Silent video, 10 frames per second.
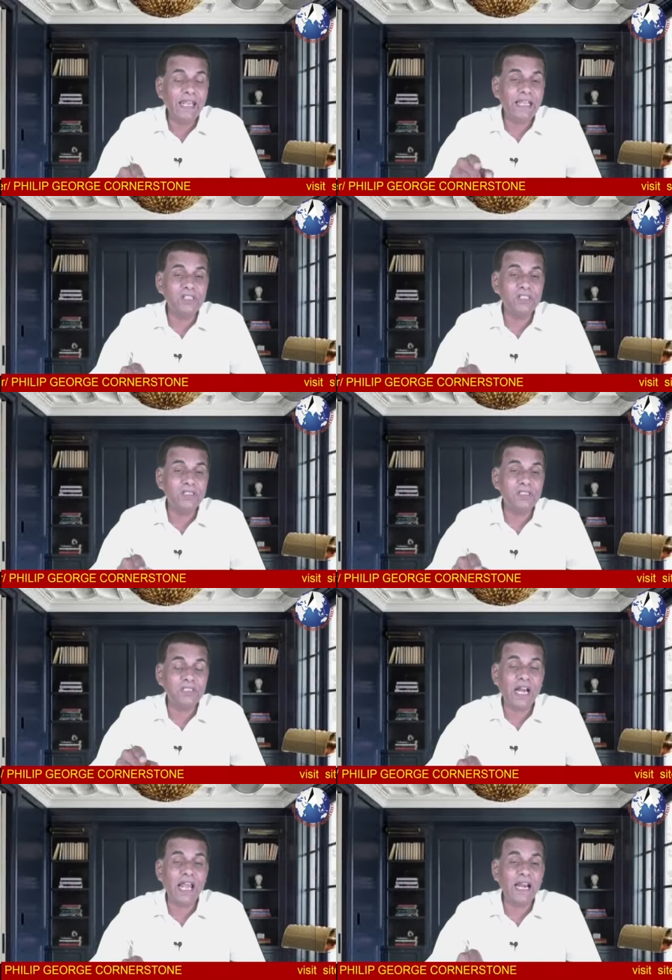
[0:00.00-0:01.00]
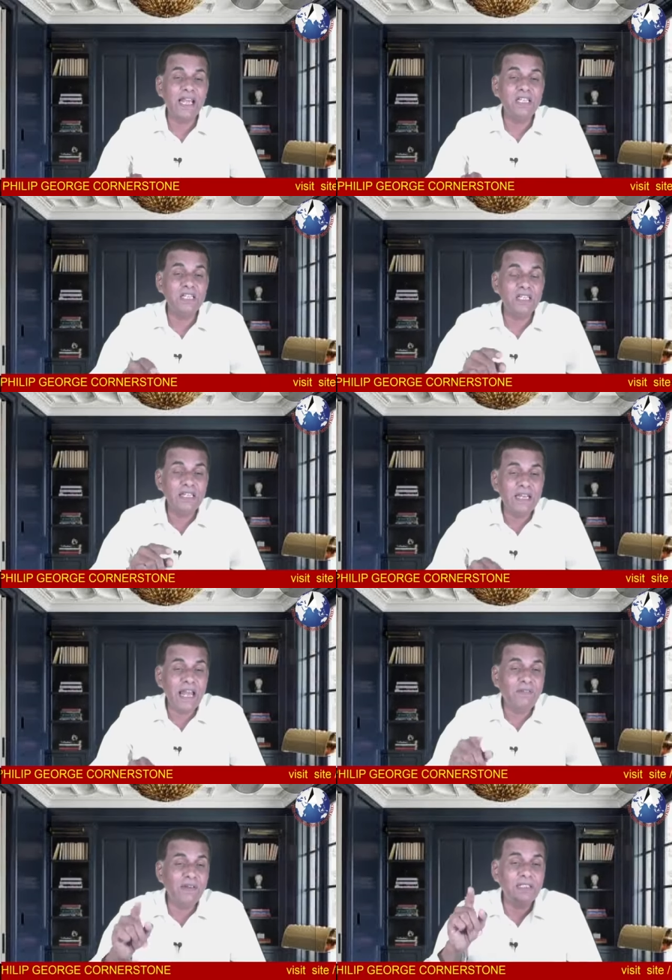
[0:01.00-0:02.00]
Israelites
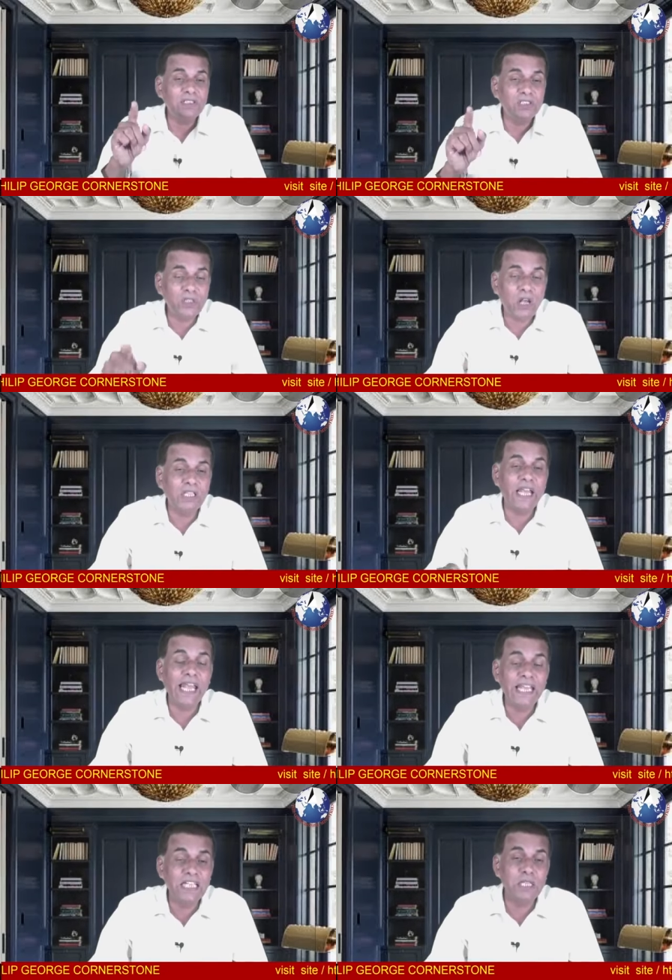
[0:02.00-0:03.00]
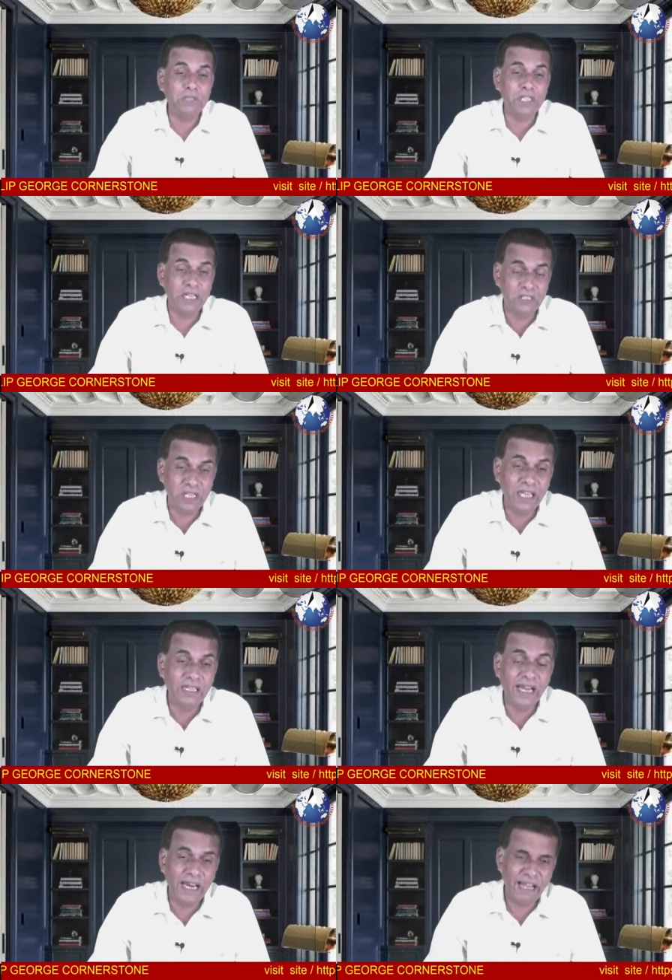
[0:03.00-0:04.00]
never saw the Egyptians
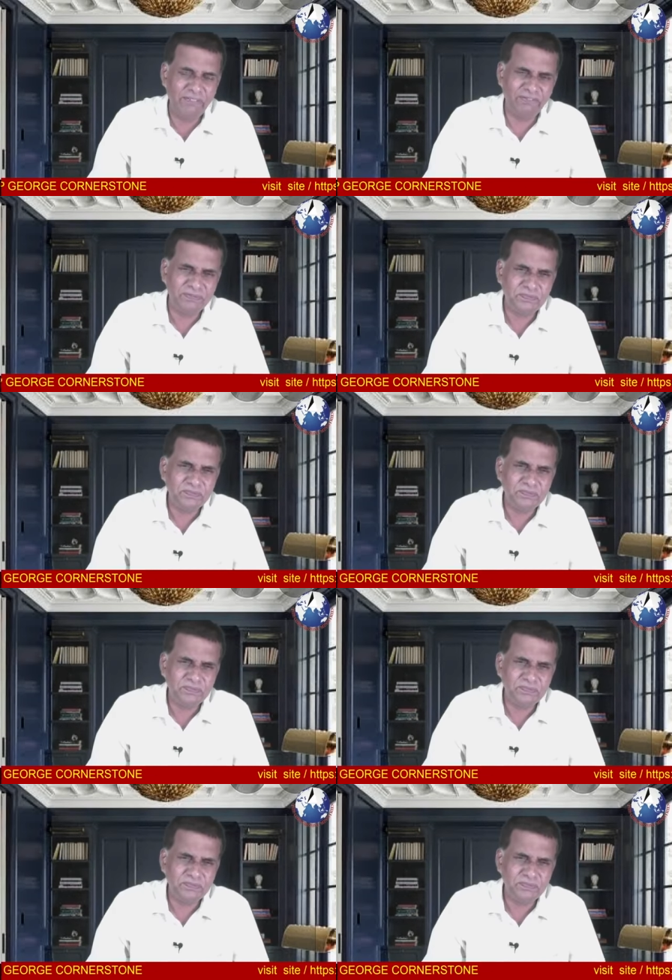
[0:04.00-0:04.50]
in their life.